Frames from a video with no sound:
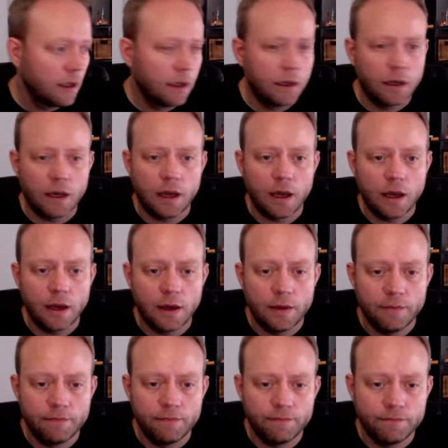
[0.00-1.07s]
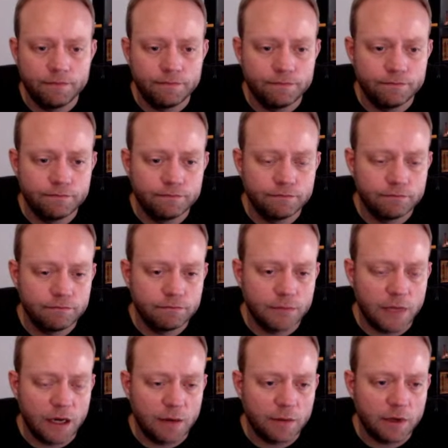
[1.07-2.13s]
I'm
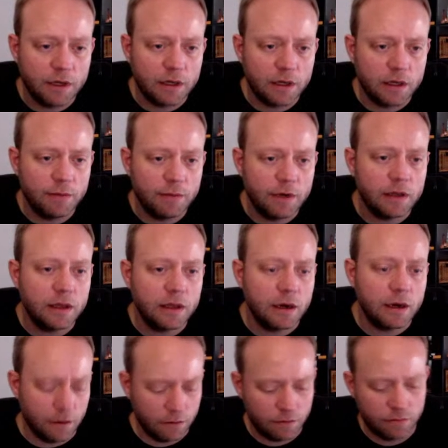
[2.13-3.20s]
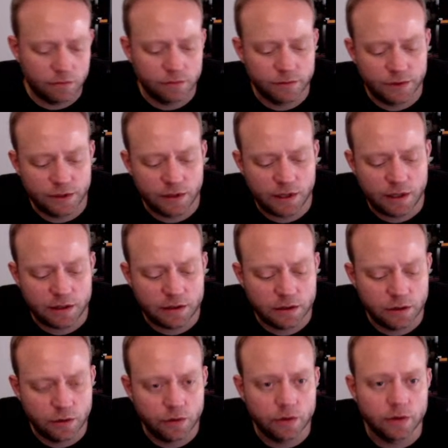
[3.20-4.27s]
gonna commit it there. So that's
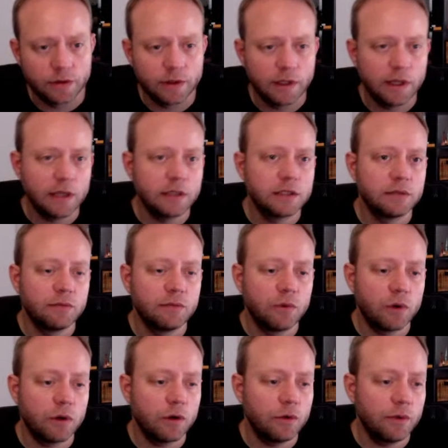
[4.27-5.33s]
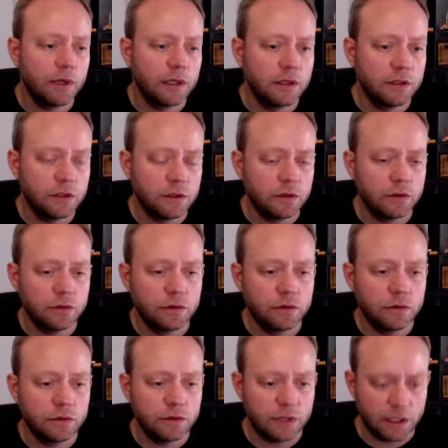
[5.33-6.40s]
cool. And then tomorrow we can
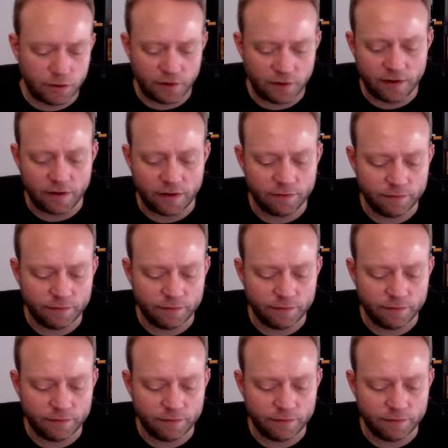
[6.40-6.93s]
do day 25.